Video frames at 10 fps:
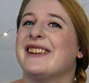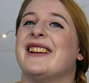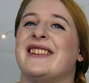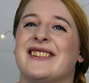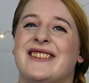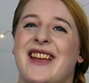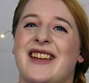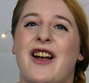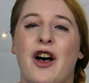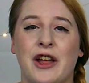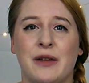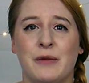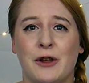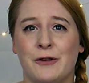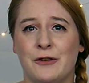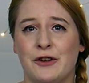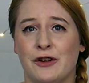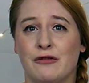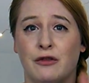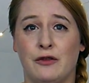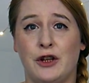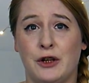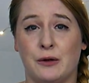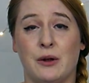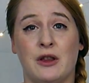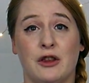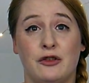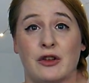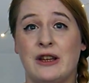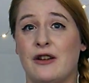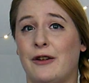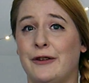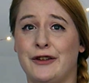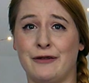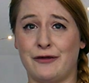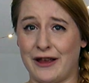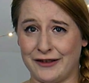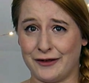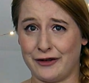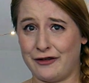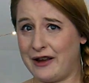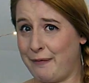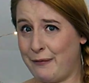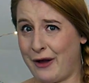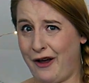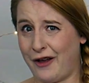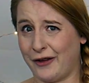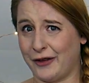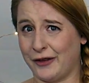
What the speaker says: and today I am going to review the Jane Austen Festival in Bath.